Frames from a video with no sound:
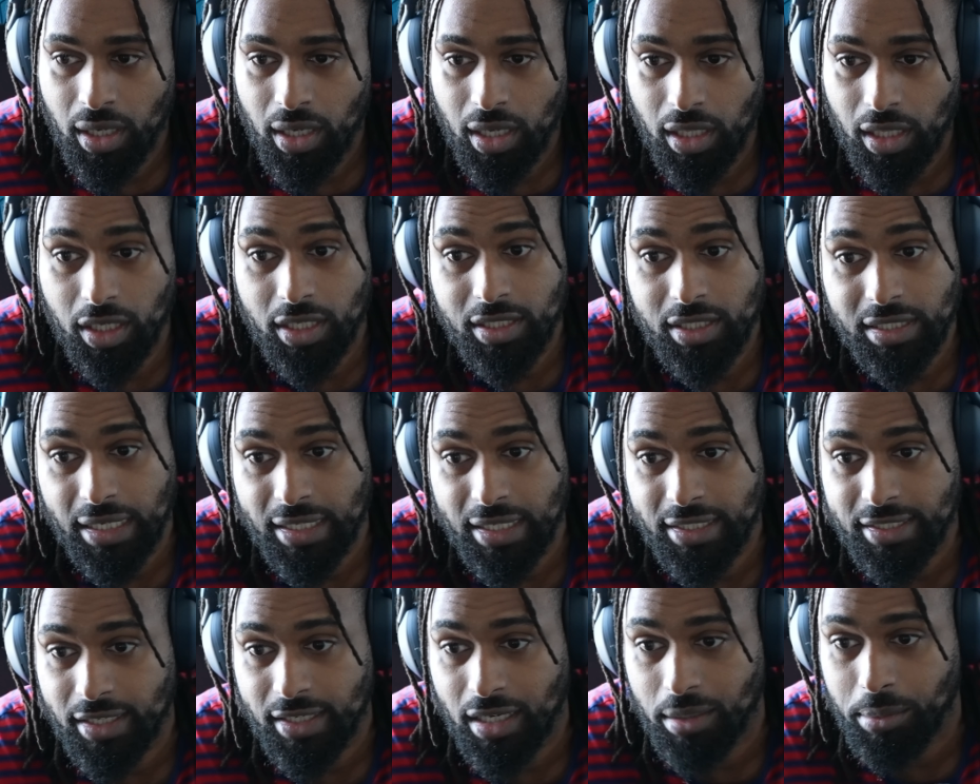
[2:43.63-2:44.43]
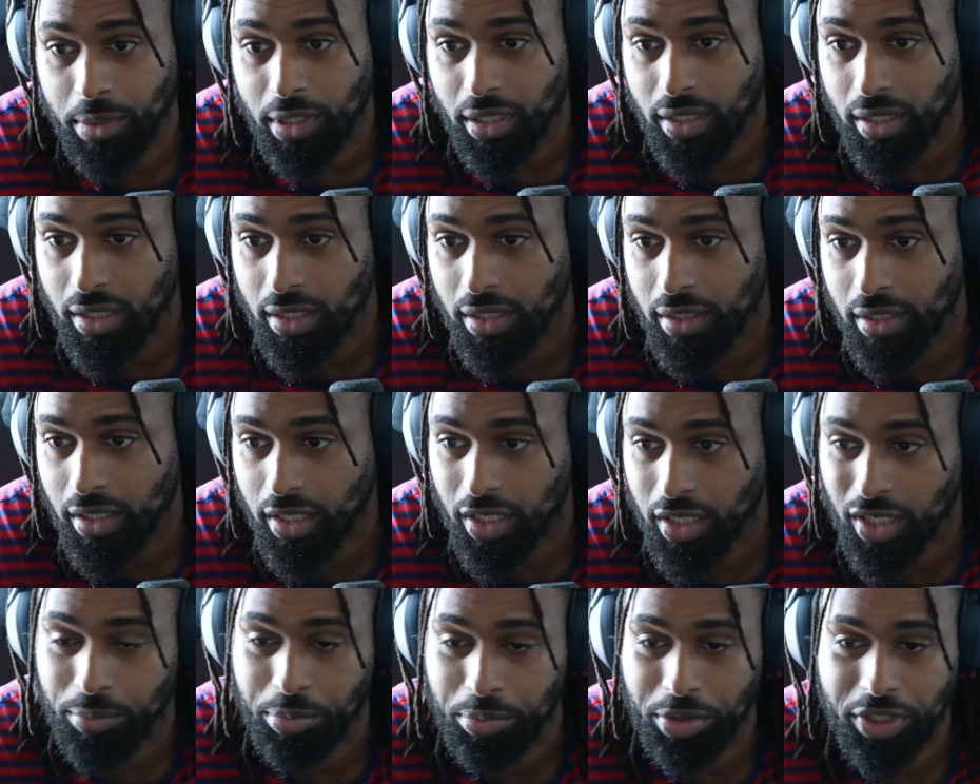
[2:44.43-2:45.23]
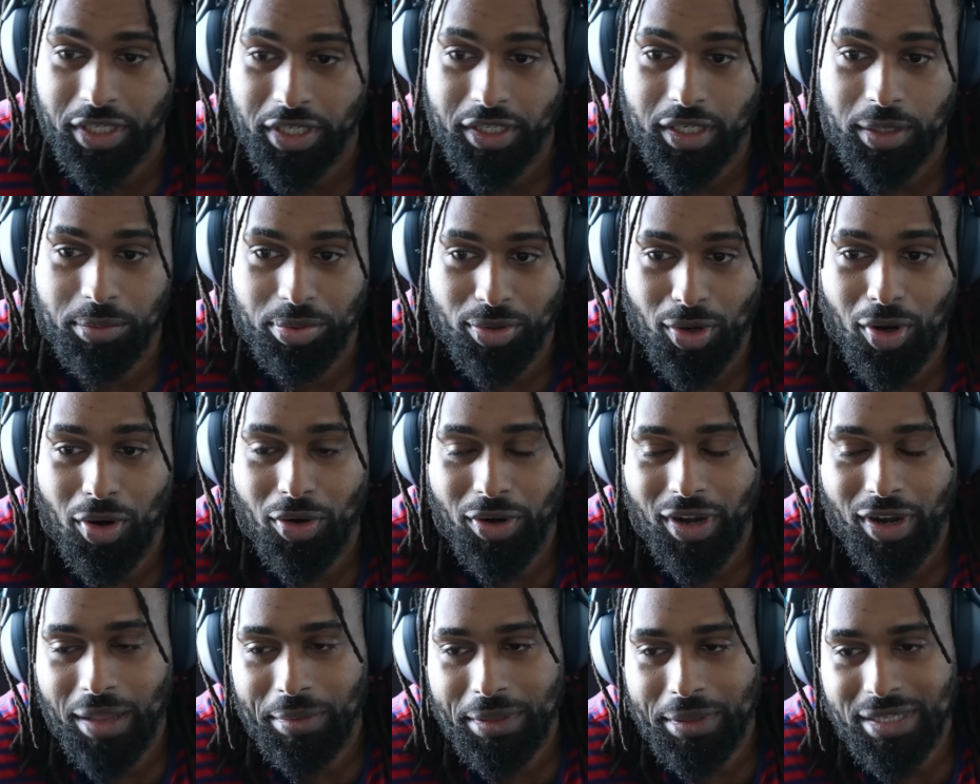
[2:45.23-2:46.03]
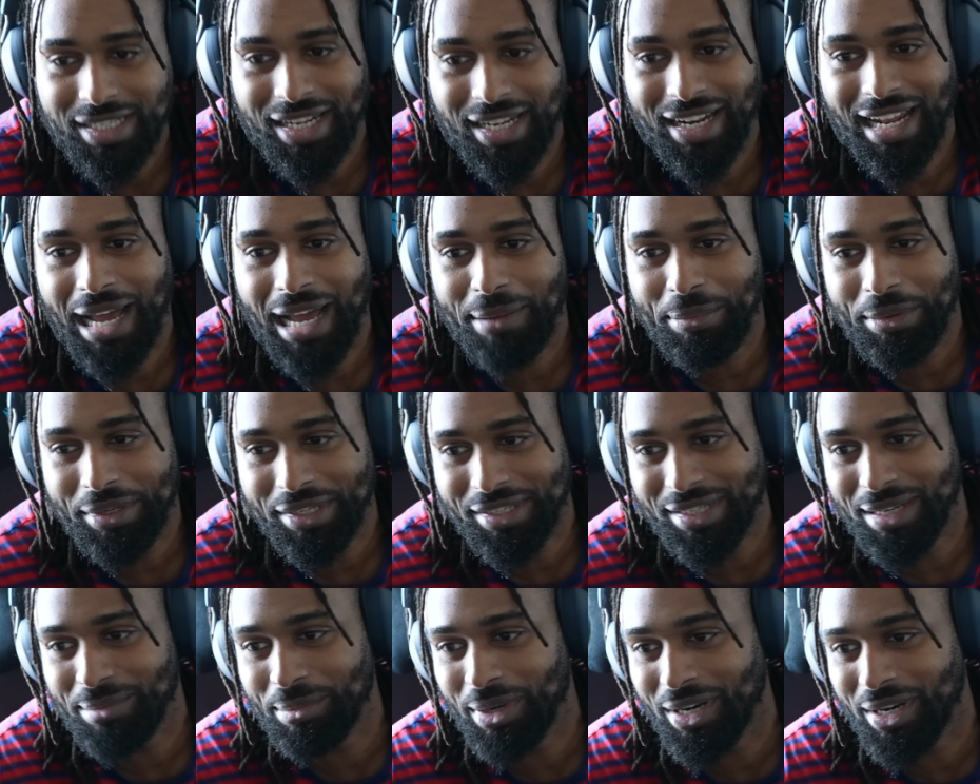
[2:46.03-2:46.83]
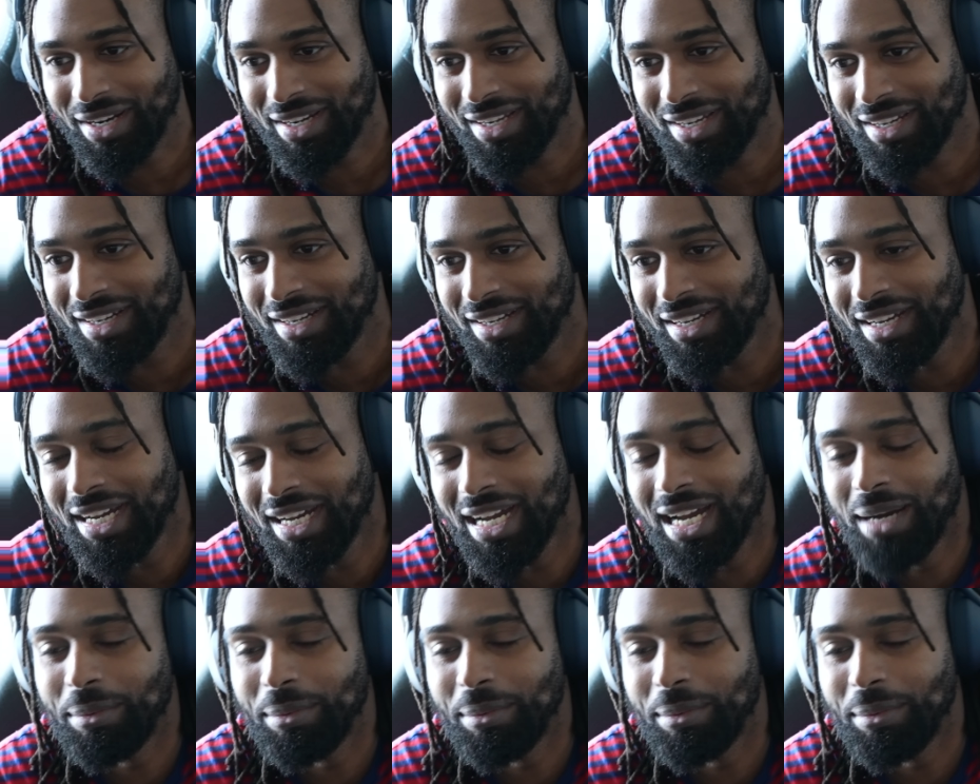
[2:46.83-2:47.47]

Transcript: It looks like it's going to be good, a good predictive program that's going to happen to America.